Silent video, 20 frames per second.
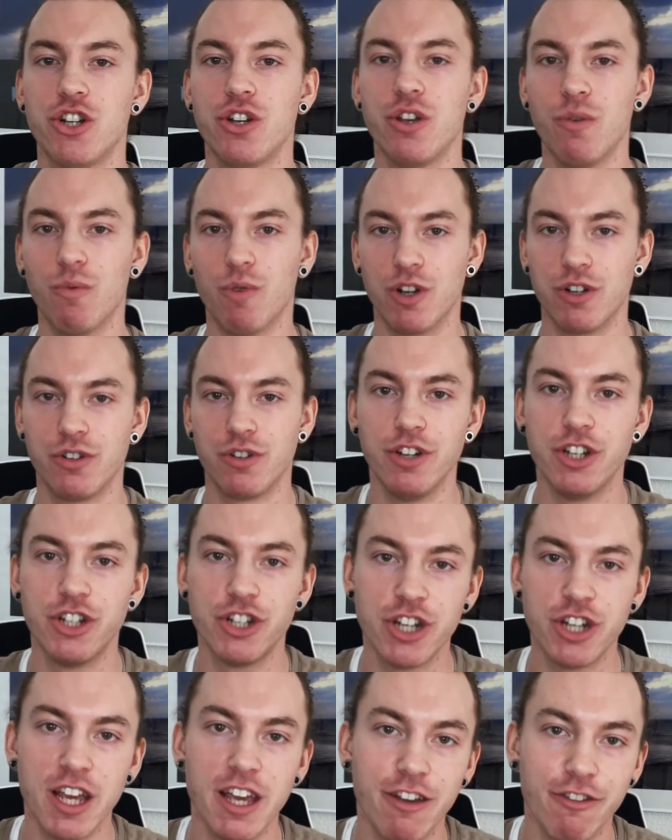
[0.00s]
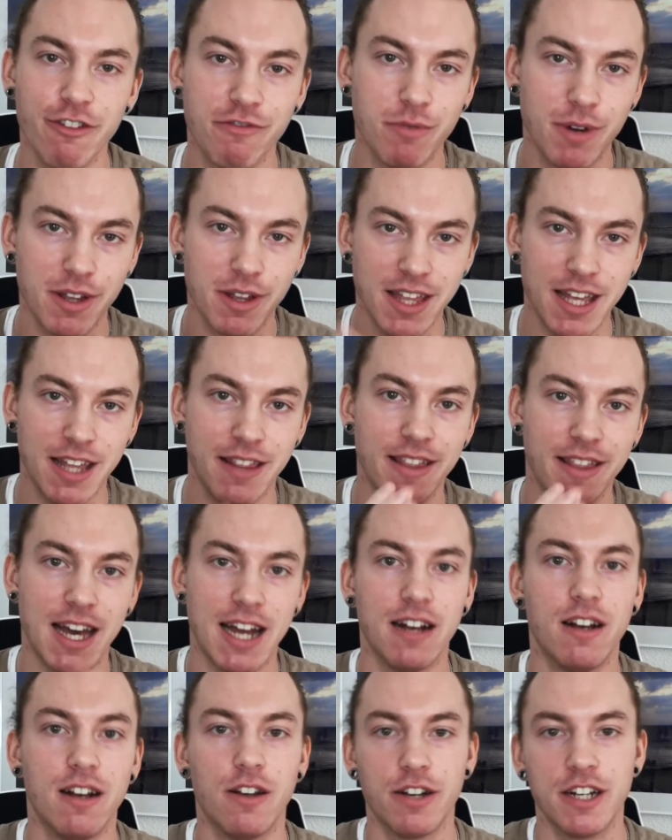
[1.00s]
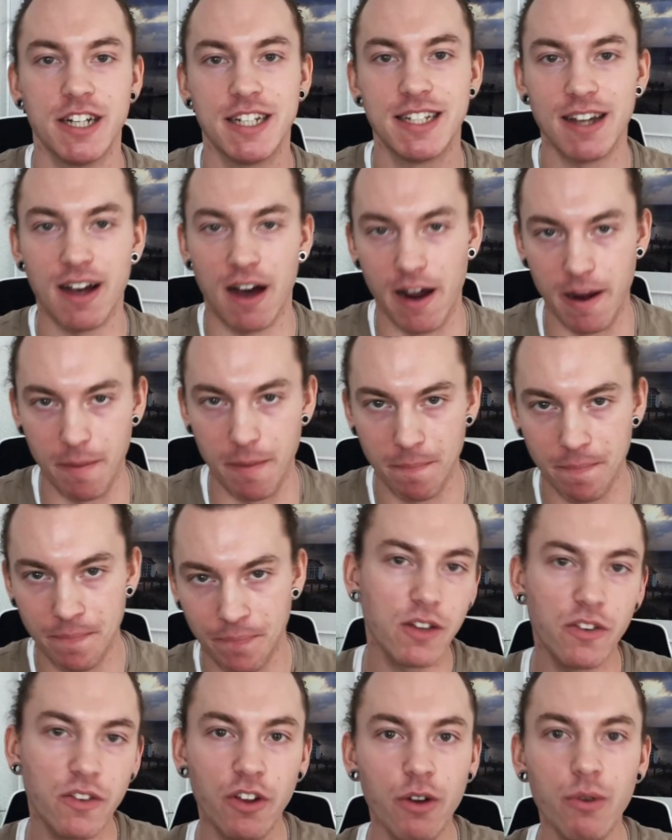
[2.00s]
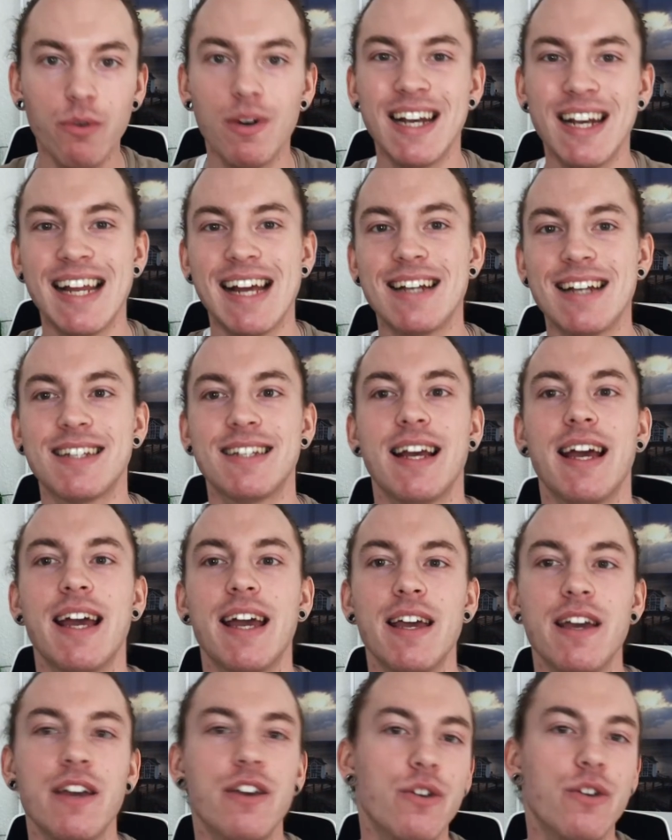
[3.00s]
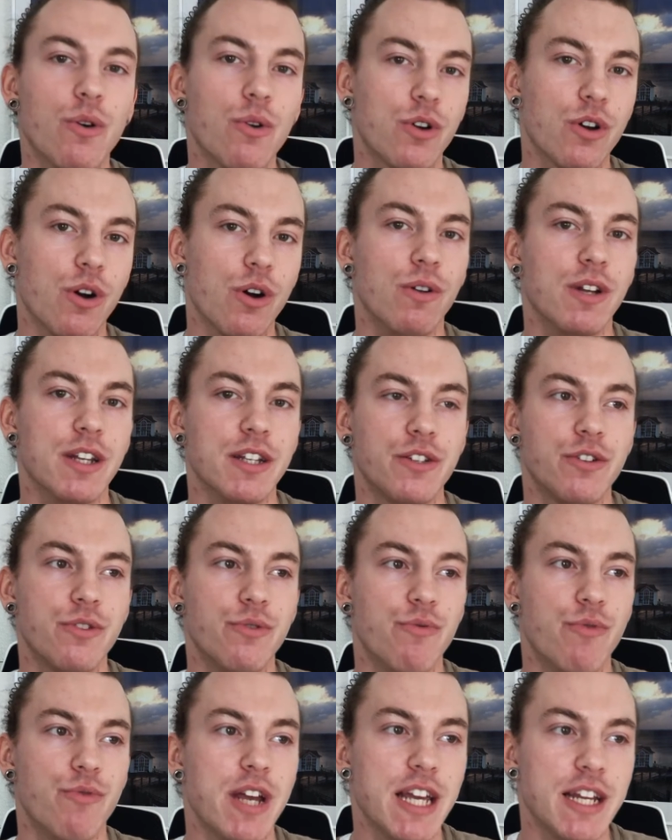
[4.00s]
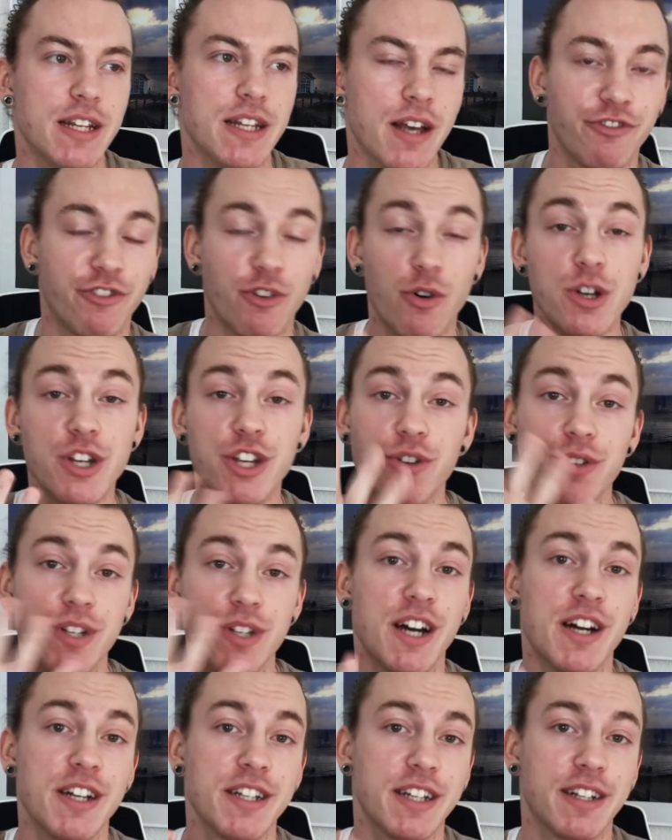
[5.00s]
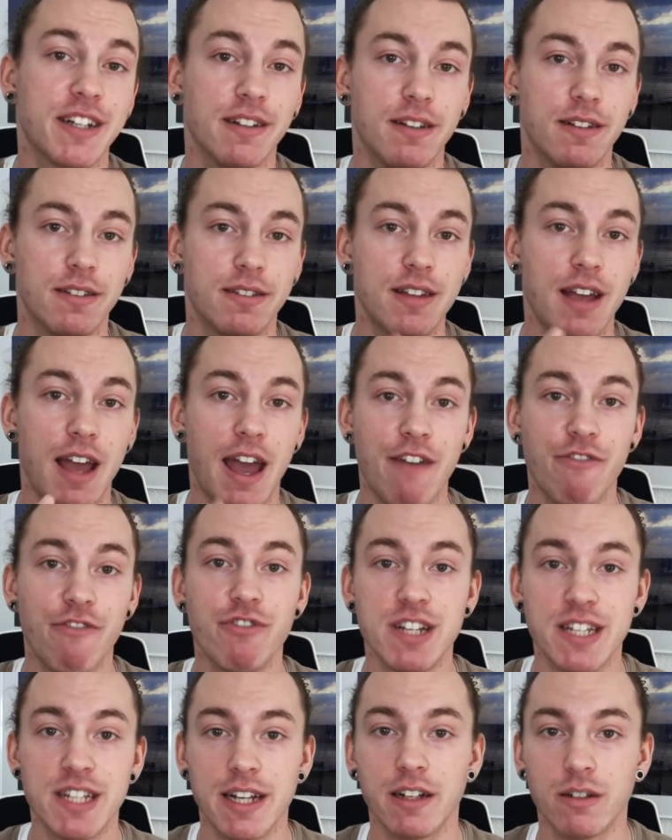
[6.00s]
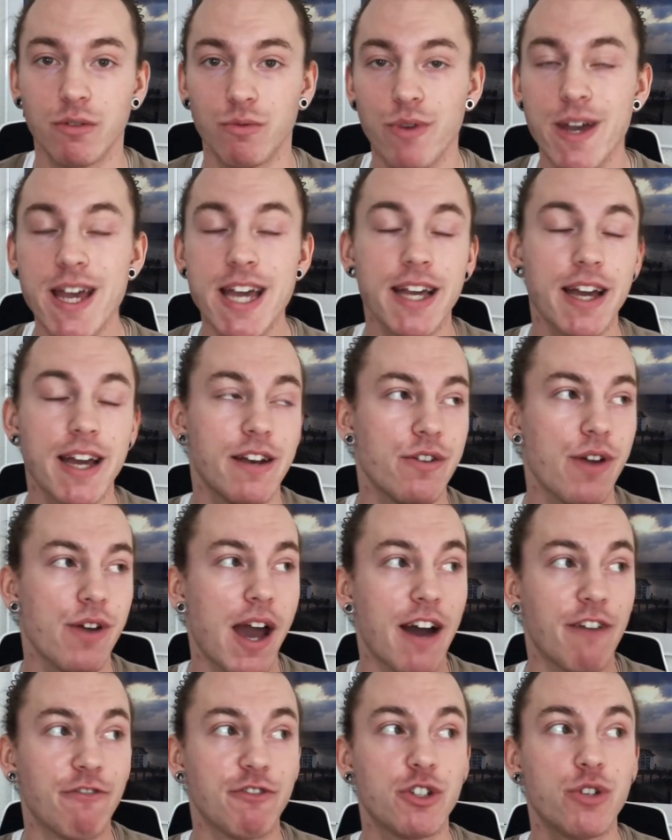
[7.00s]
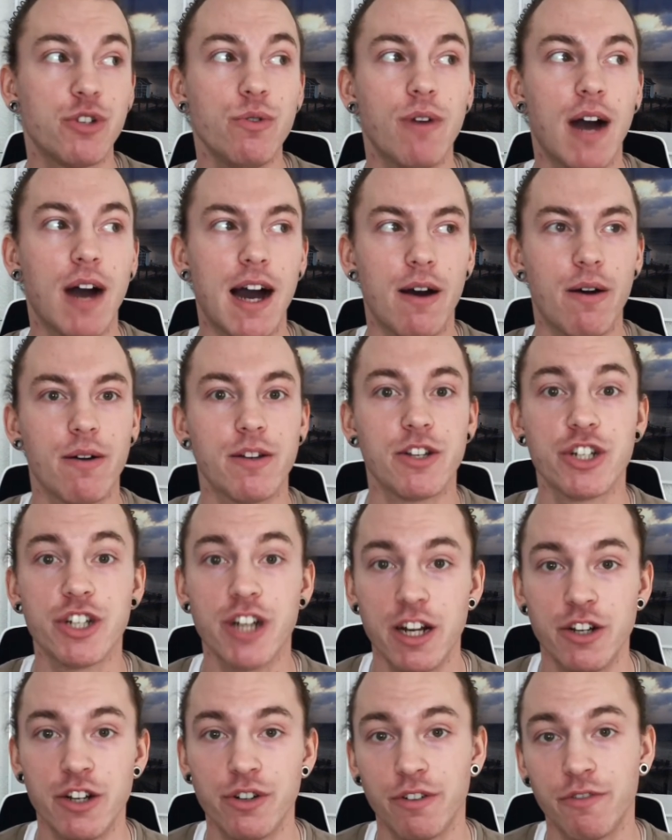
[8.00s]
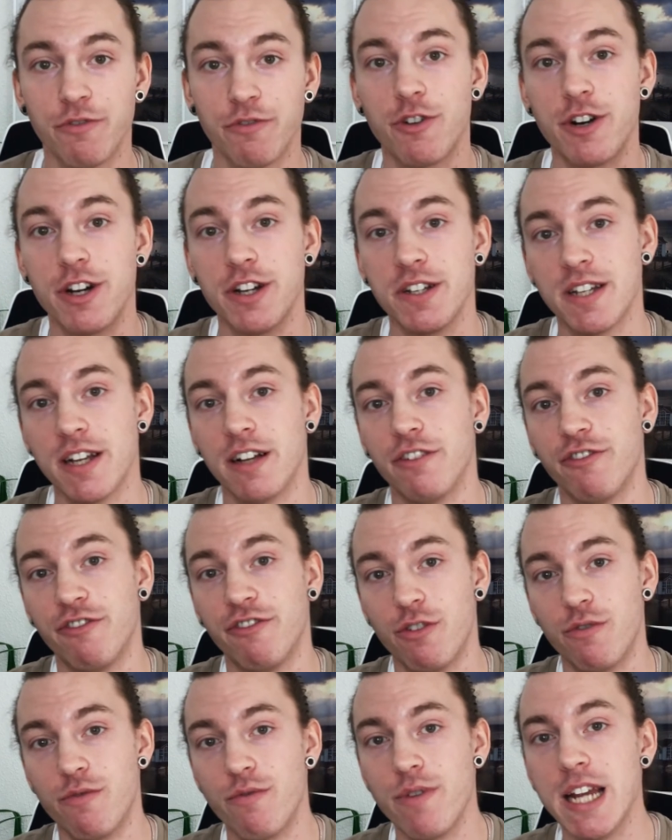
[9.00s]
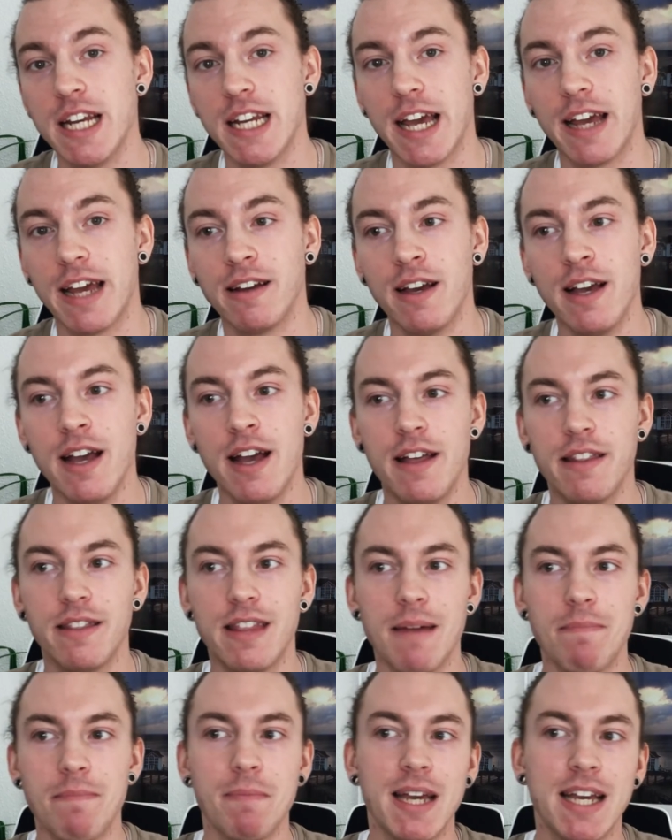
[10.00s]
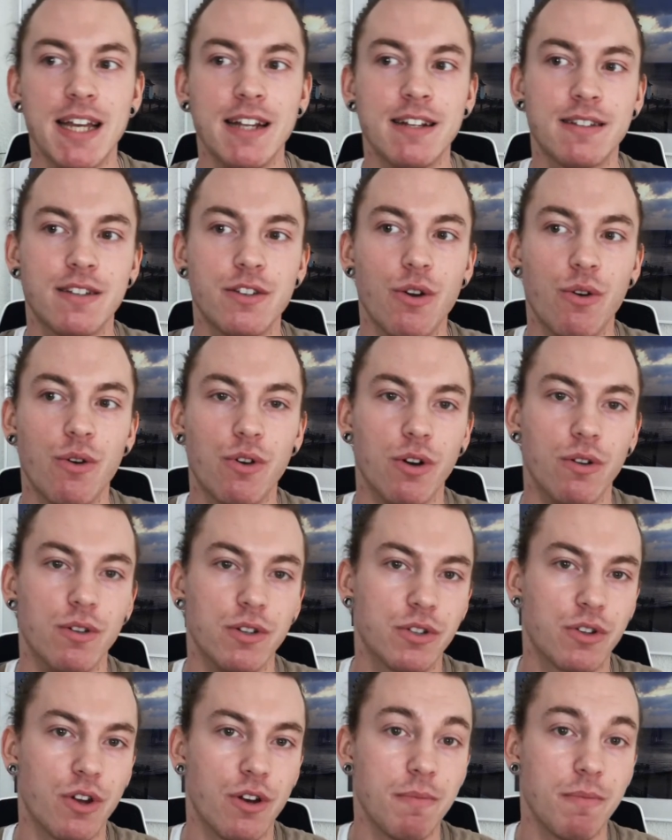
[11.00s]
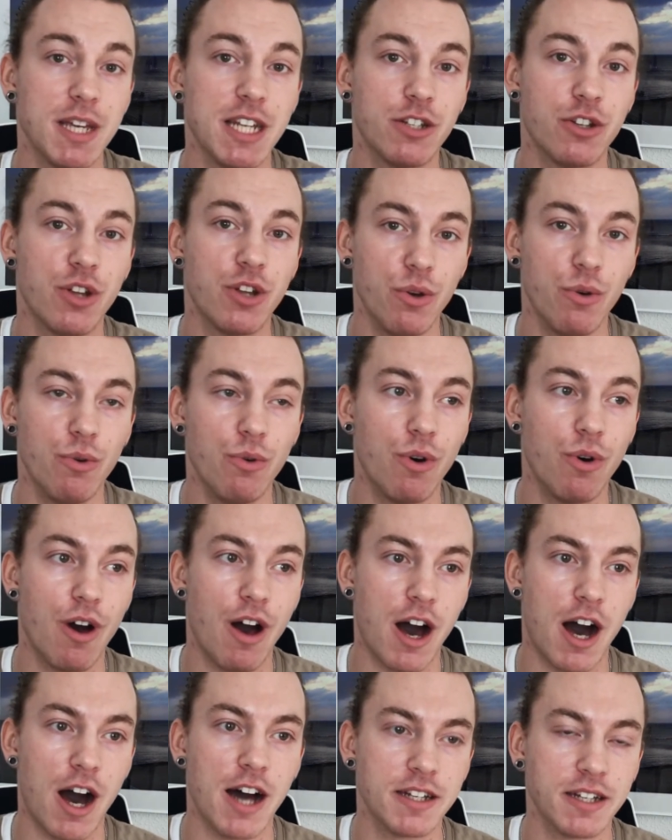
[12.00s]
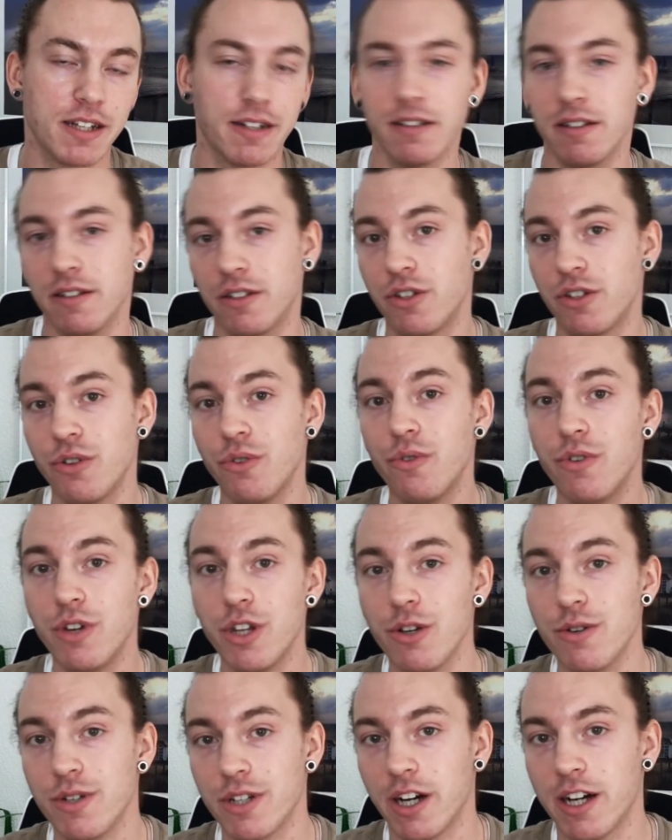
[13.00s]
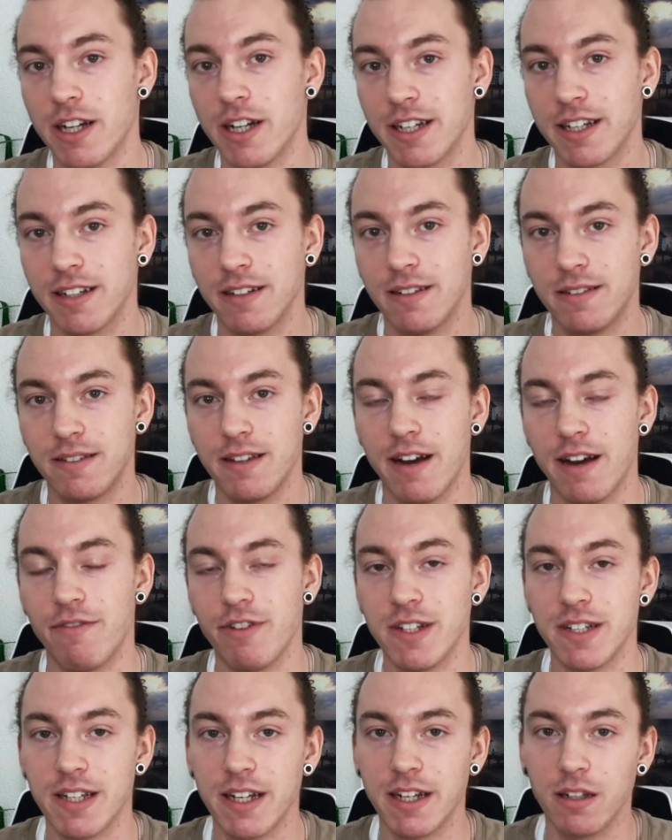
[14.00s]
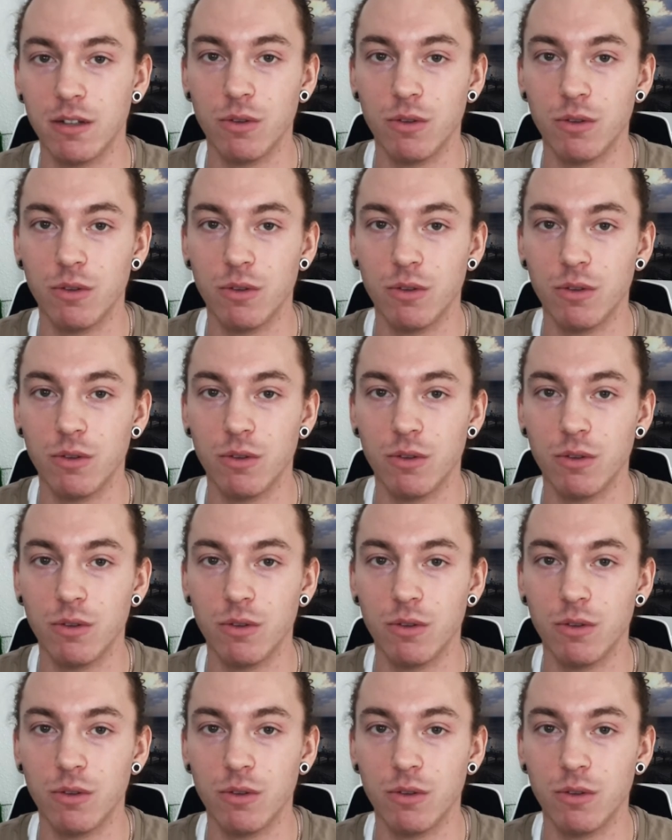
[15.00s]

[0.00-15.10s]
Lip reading: you want to achieve within that allotted time. So let's say your goal is to read 4 news articles every single week and you have 2 hours scheduled for yourself for reading. That means your goal is going to be 2 news articles every single